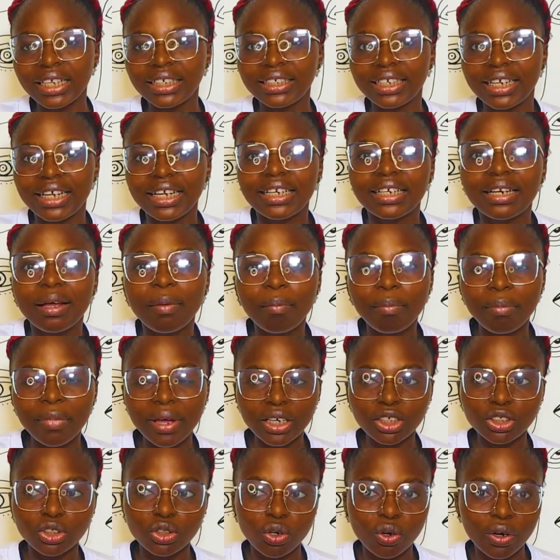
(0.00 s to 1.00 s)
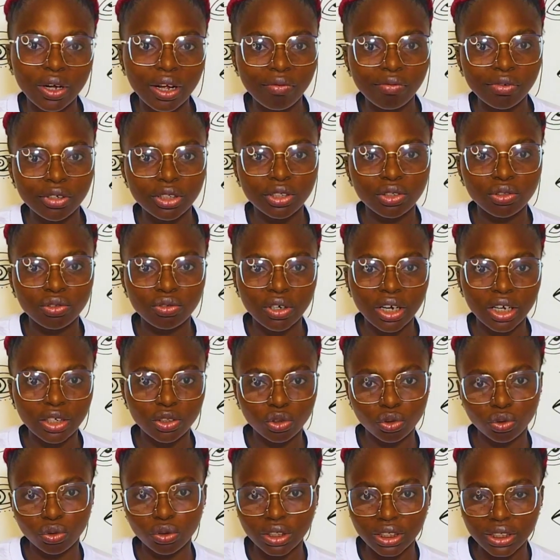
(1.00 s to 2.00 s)
then make sure everything you are
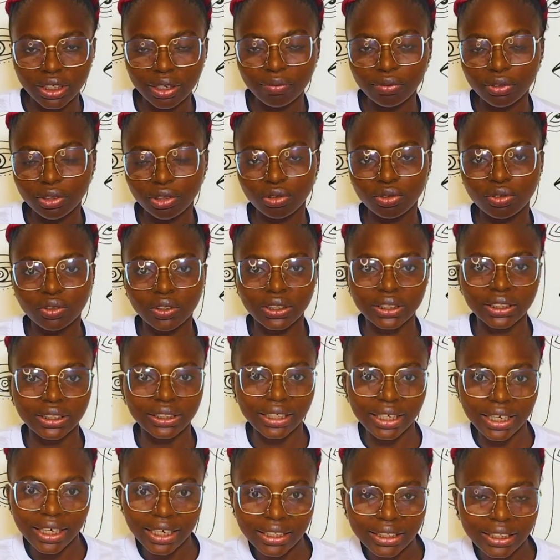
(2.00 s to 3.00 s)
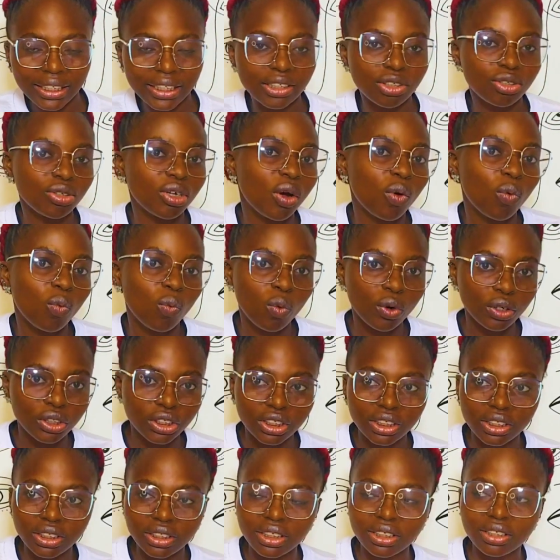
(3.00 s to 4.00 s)
doing, everything you are saying, things you are
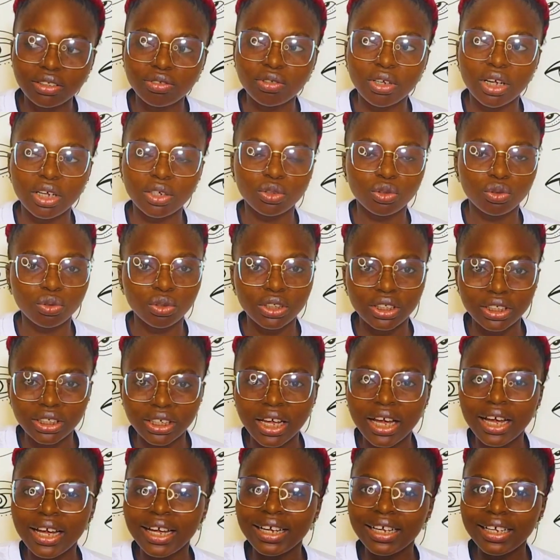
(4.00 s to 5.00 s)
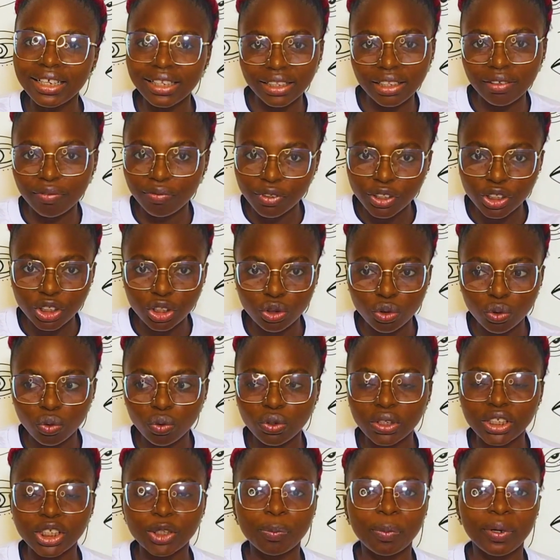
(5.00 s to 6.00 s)
watching, things you are doing in the video
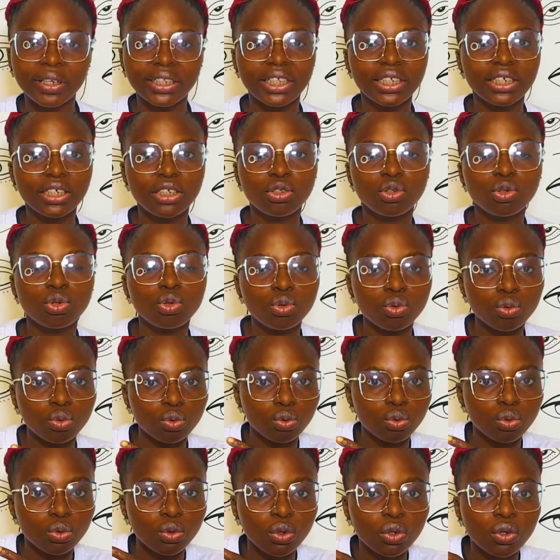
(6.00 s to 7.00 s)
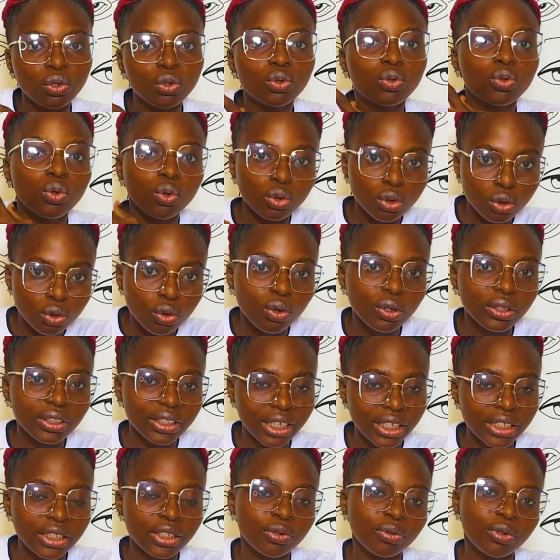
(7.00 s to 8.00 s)
is pertaining to those
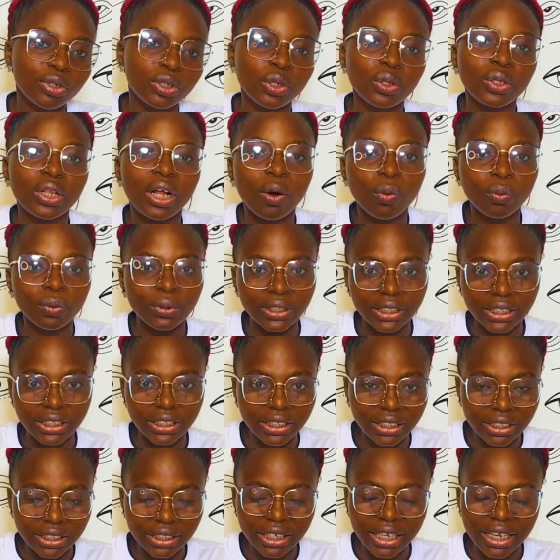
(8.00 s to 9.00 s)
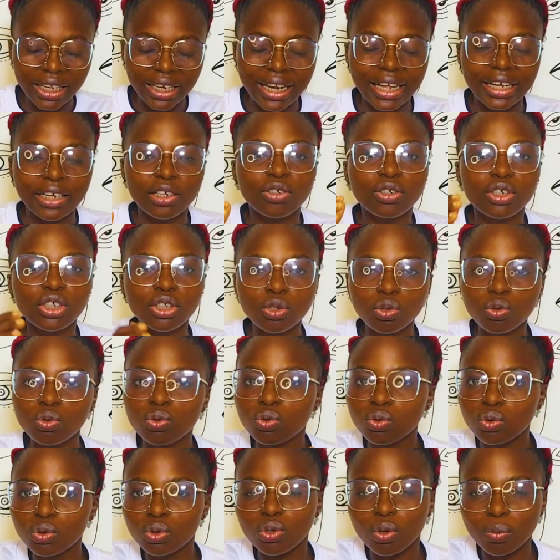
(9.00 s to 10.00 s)
content creators that will need it. Like you need to
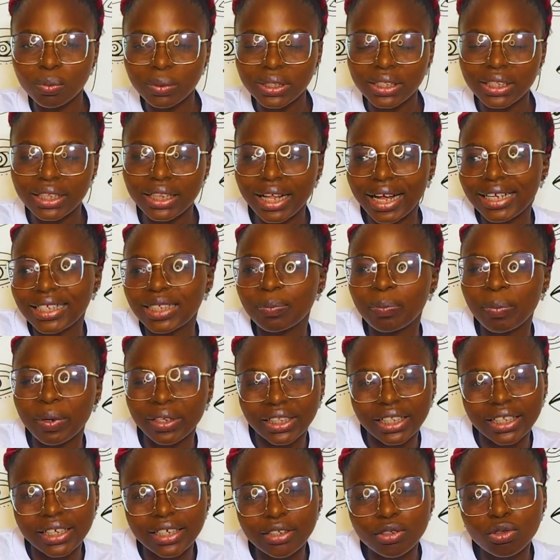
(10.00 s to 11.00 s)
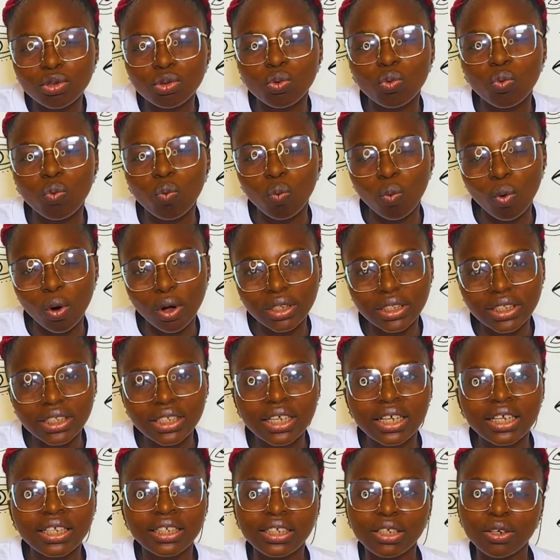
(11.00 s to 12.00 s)
do something that is pertaining to what
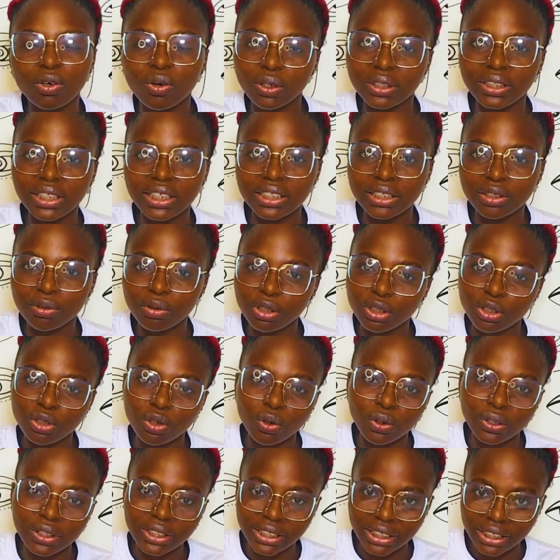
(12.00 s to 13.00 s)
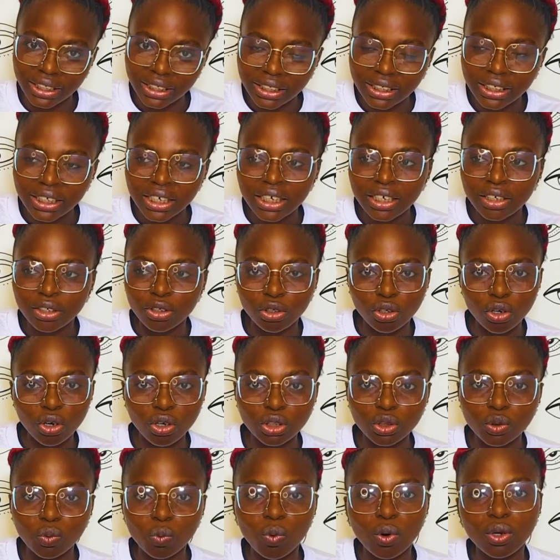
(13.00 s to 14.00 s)
the content creator need,
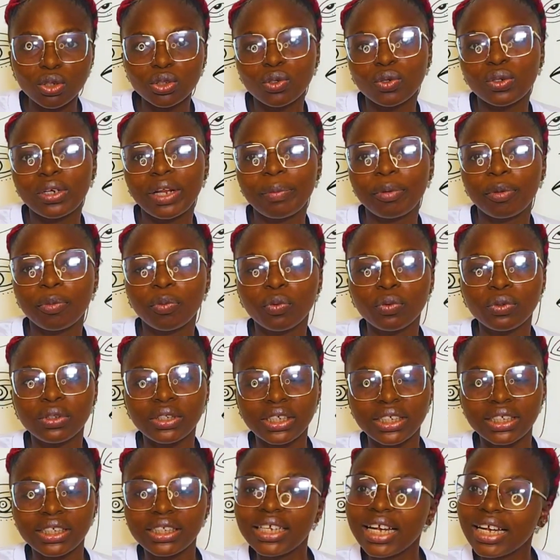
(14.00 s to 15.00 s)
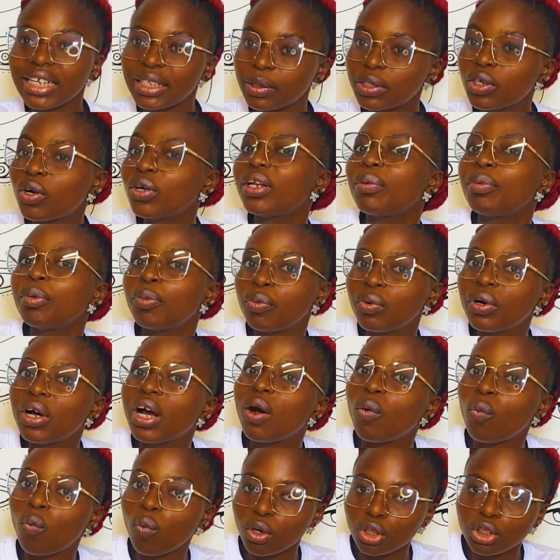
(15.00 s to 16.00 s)
not what other people need. Yes, other people
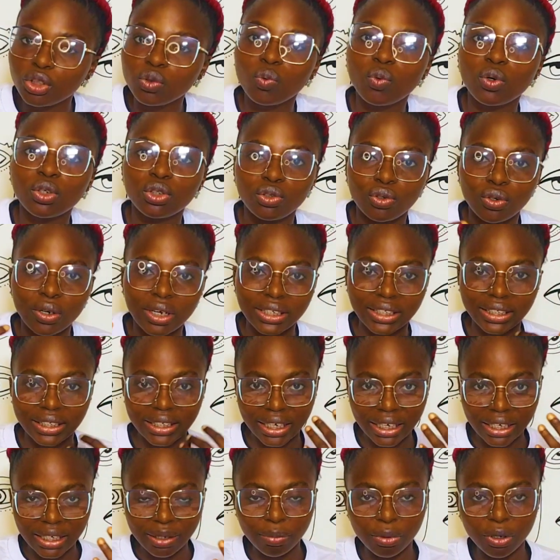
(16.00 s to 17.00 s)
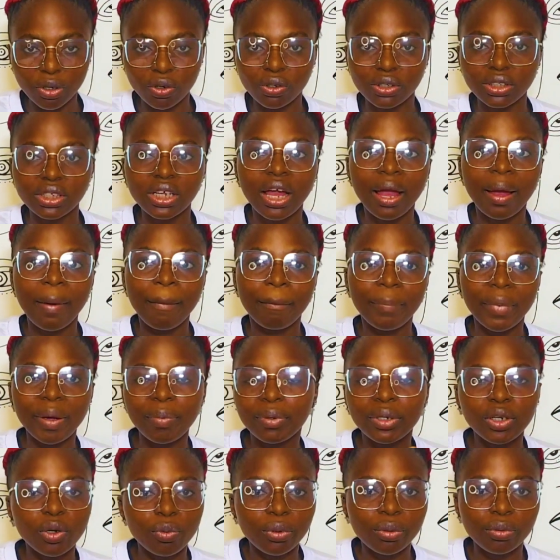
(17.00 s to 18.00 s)
can watch what you are saying because
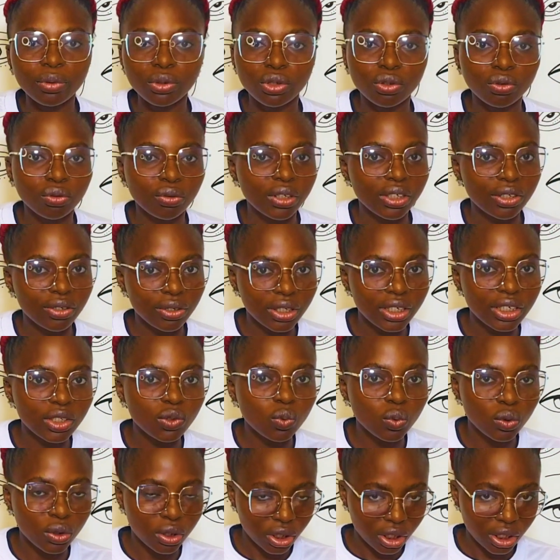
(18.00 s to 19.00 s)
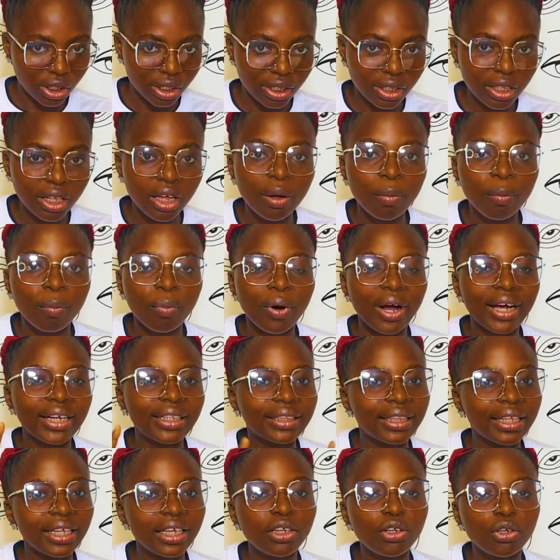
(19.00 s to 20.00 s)
maybe they'll be able to resonate with it. But
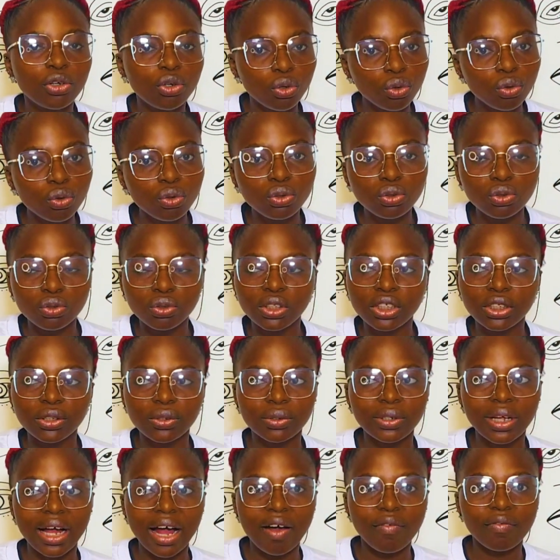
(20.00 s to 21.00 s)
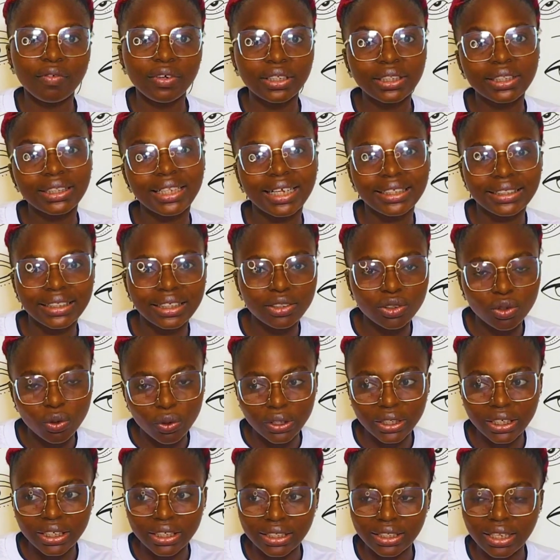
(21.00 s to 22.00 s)
I think you need to have a target
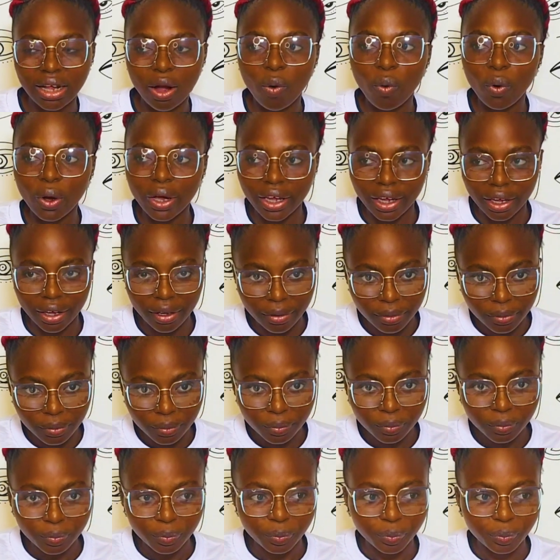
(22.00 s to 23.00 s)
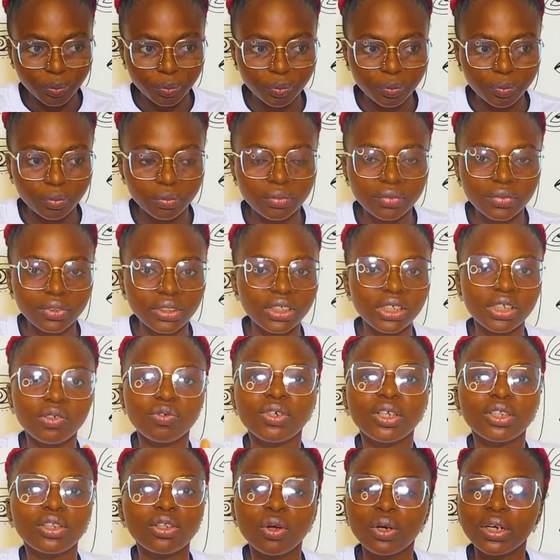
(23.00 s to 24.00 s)
audience that okay, if
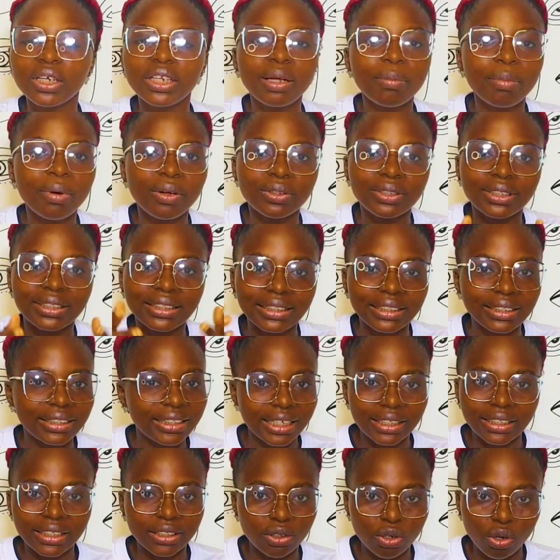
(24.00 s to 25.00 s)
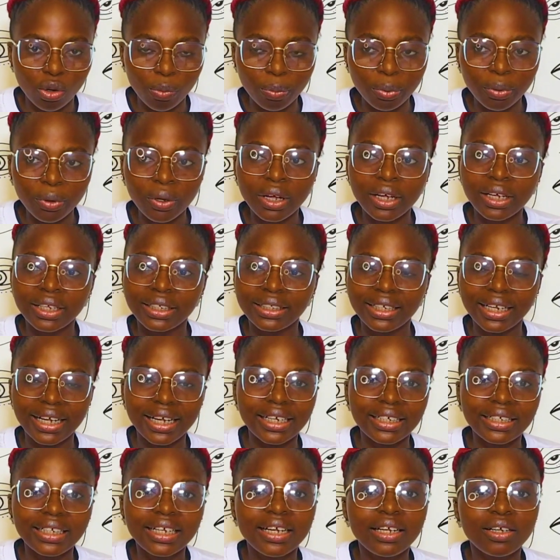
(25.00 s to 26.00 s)
you're talking about setting up,
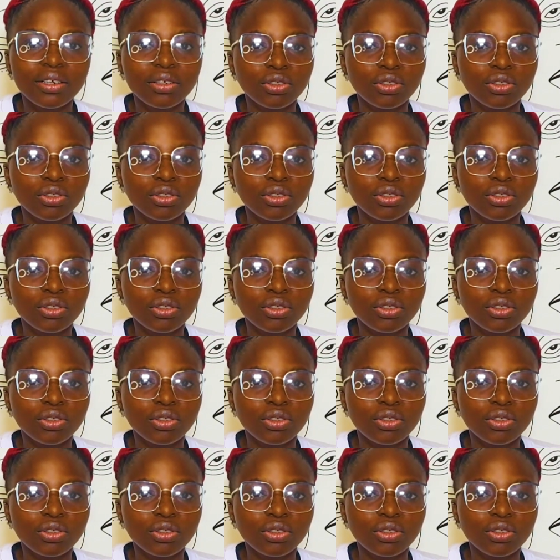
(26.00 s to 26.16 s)
then